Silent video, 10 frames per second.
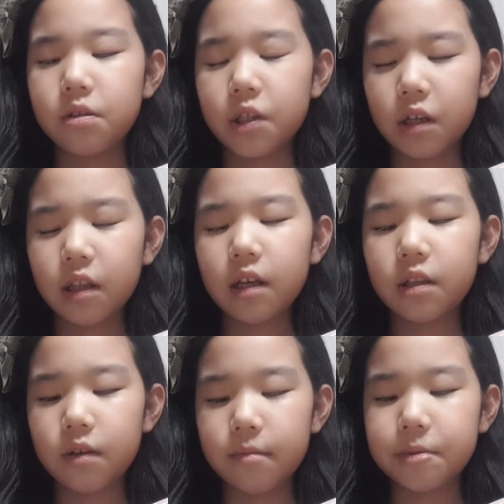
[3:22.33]
Chuckling
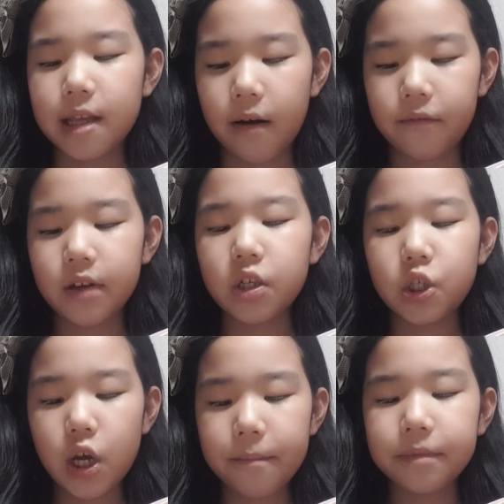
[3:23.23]
to himself, he
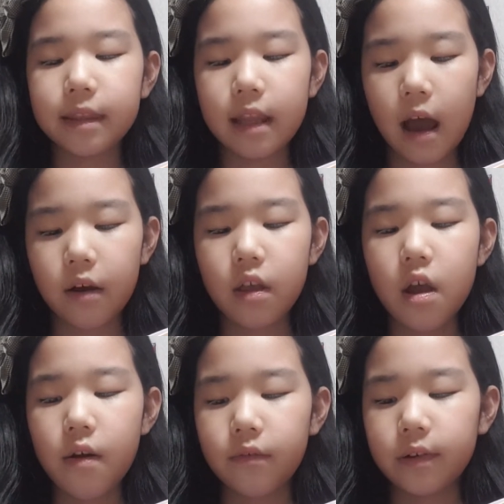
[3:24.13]
jumped down
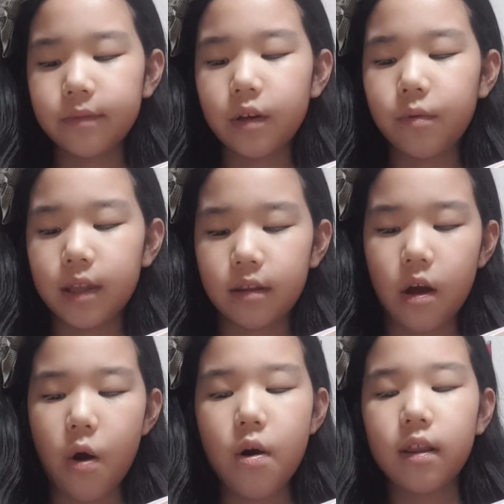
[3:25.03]
from the
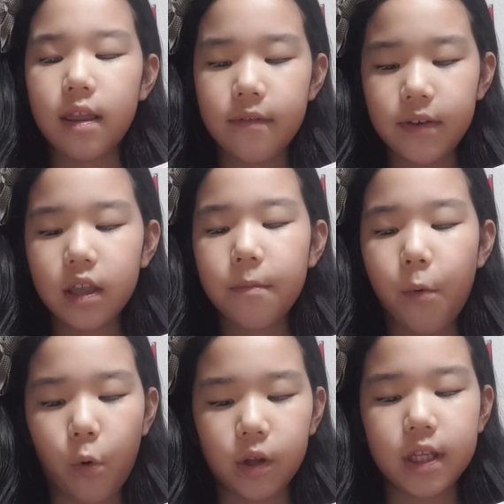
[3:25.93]
window, leaving the
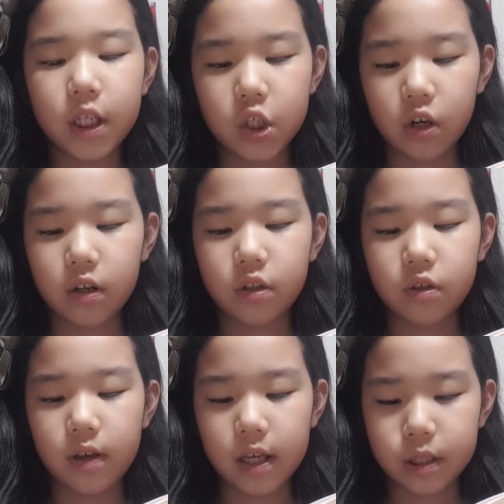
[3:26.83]
poor teacher
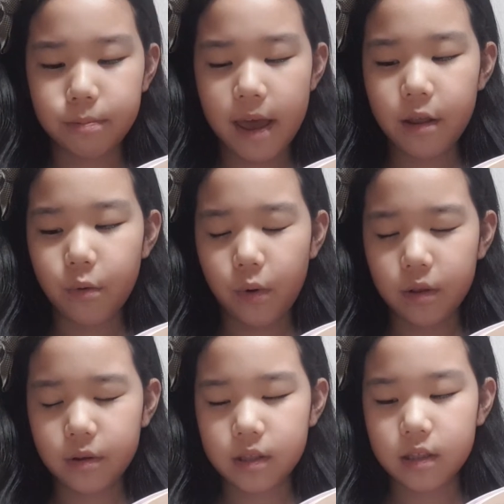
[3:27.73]
to explain what
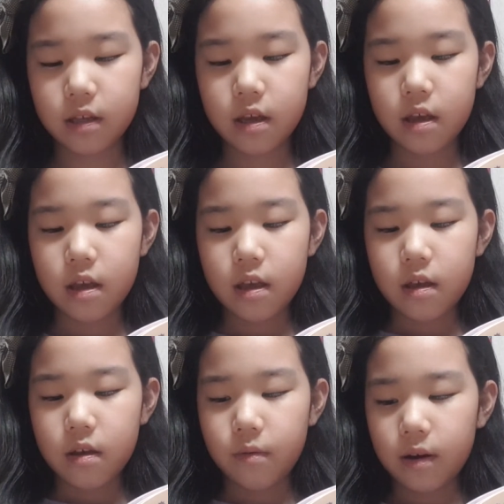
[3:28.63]

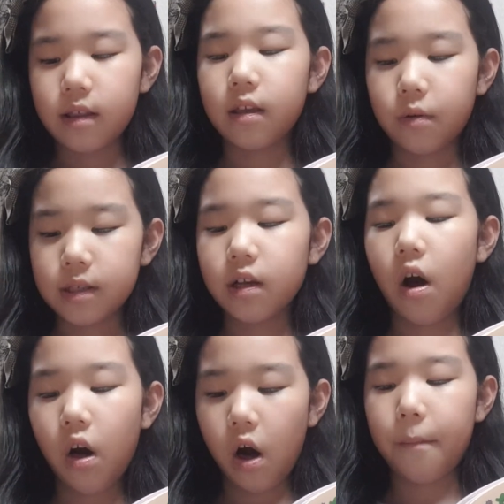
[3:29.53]
it was
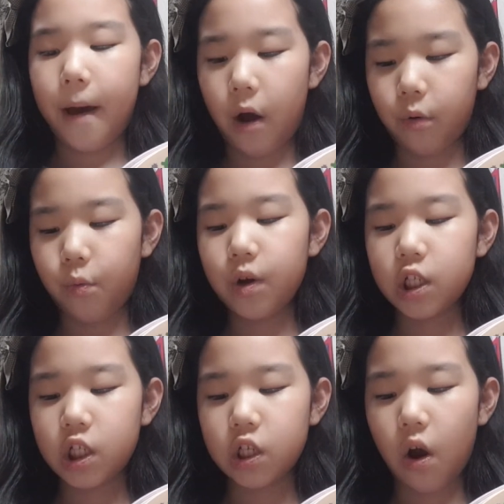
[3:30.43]
all about,
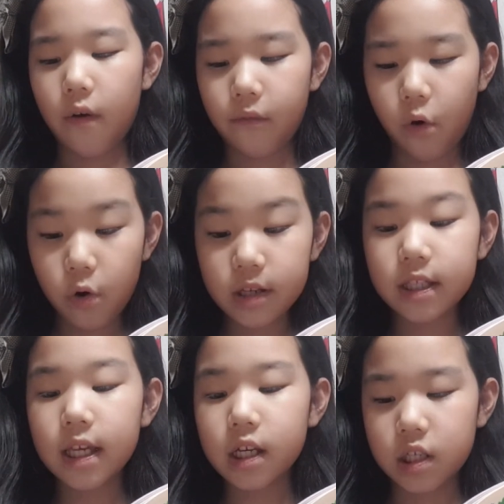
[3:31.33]
which of course
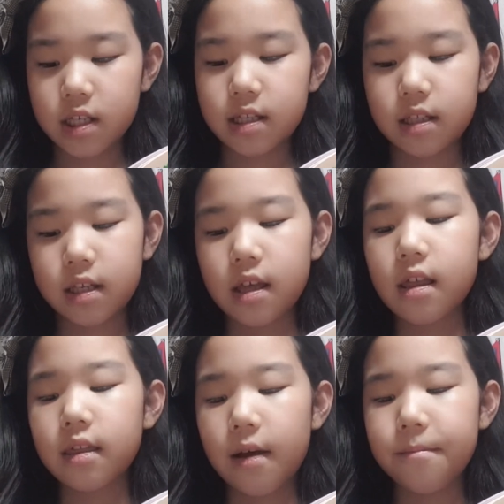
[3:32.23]
he couldn't.
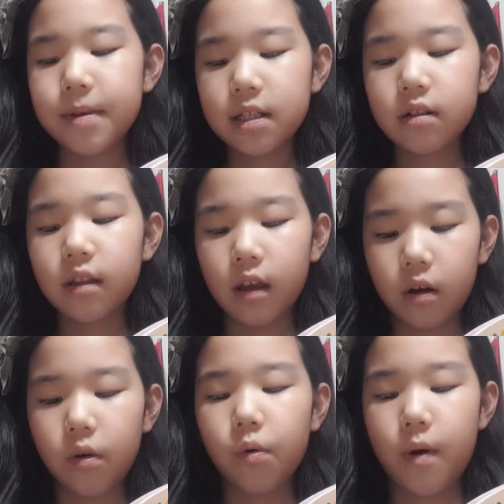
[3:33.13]
Then Mr.
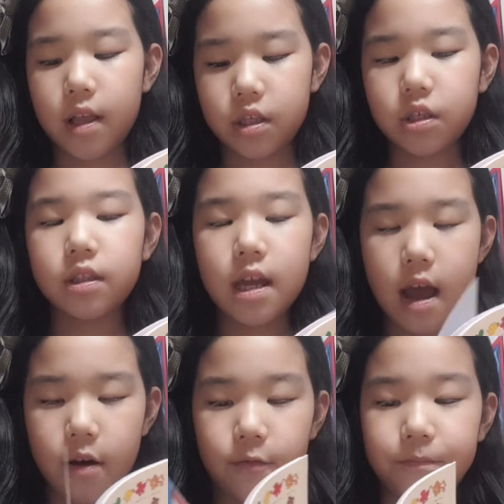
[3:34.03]
Tickle went to
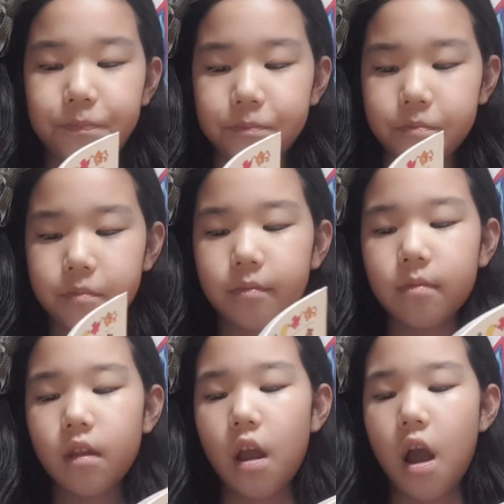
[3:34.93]
town.
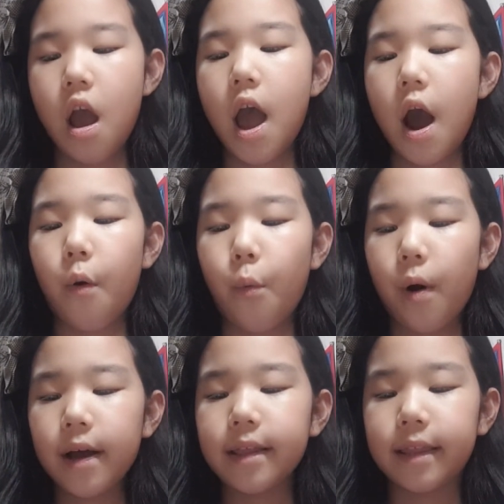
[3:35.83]
And
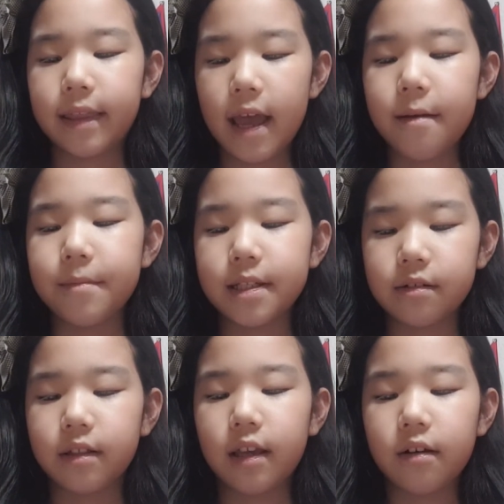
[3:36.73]
what a day
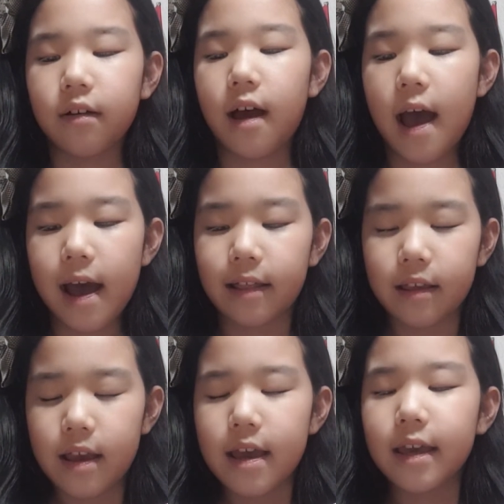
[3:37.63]
Mr. Tickle had!
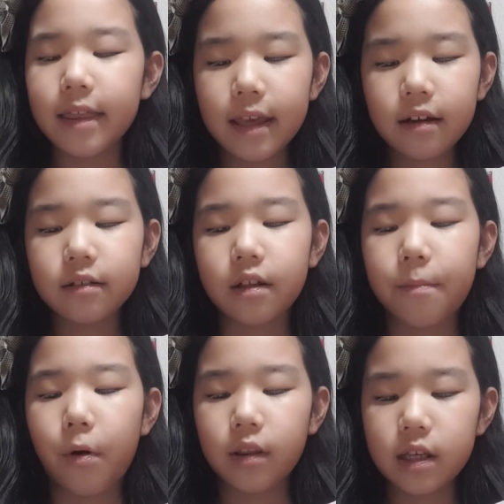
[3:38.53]
He tickled a
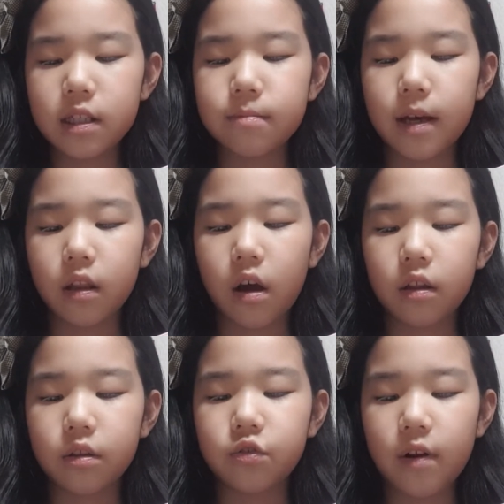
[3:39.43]
policeman
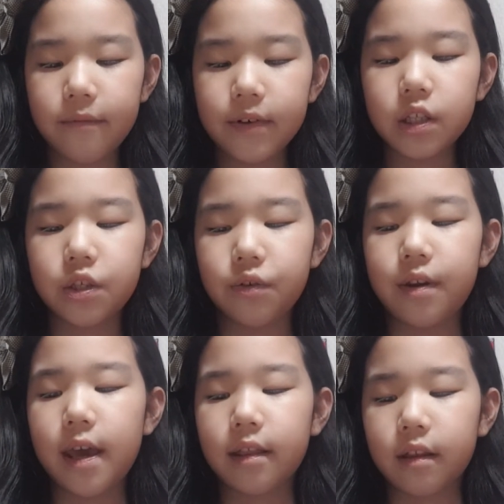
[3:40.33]
on traffic
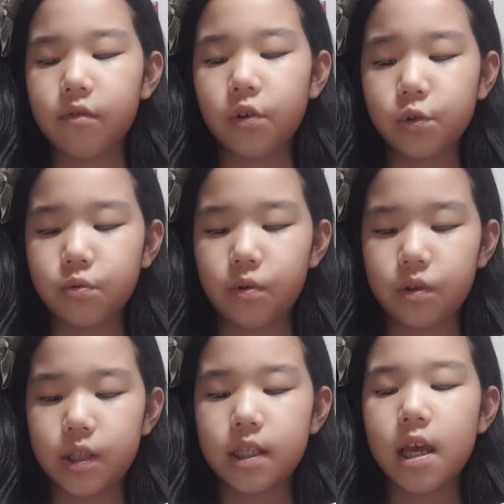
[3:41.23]
duty at the
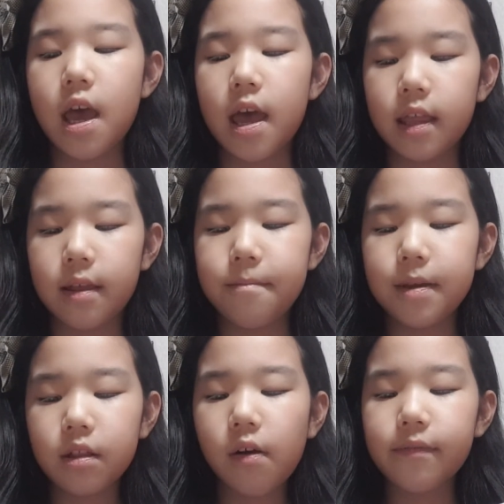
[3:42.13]
crossroads in the
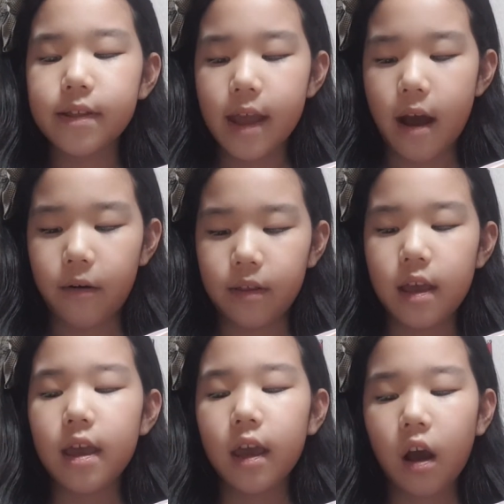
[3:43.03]
middle of the town.
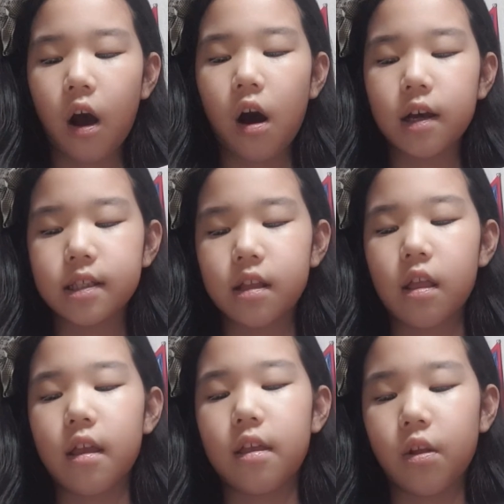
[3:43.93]
It caused an
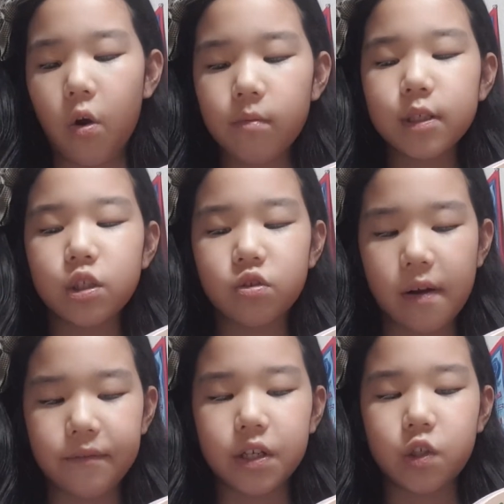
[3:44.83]
enormous
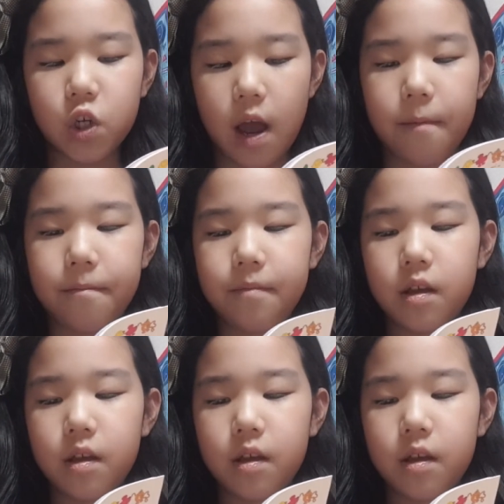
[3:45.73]
traffic jam.